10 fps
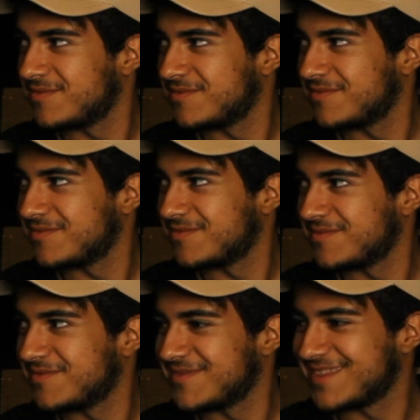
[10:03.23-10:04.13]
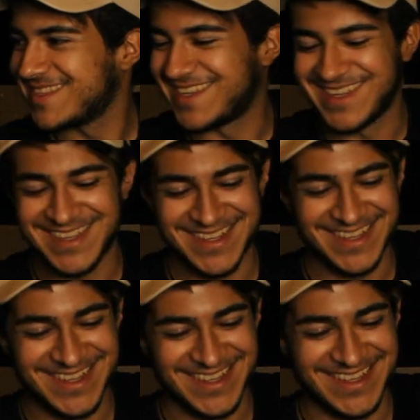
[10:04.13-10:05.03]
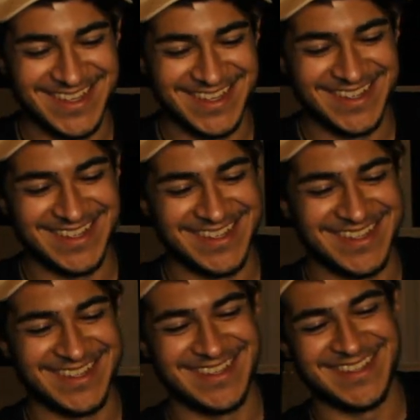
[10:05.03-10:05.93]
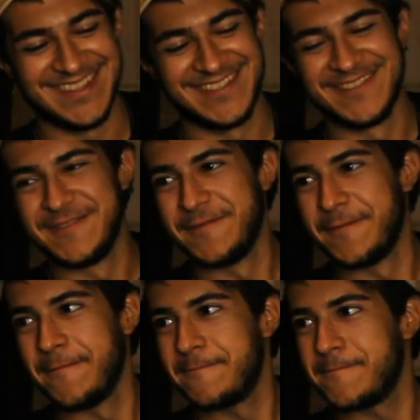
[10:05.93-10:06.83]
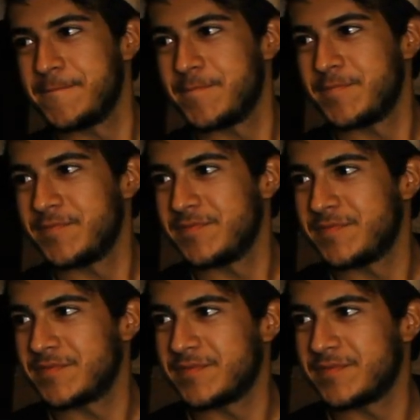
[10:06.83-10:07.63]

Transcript: [no speech]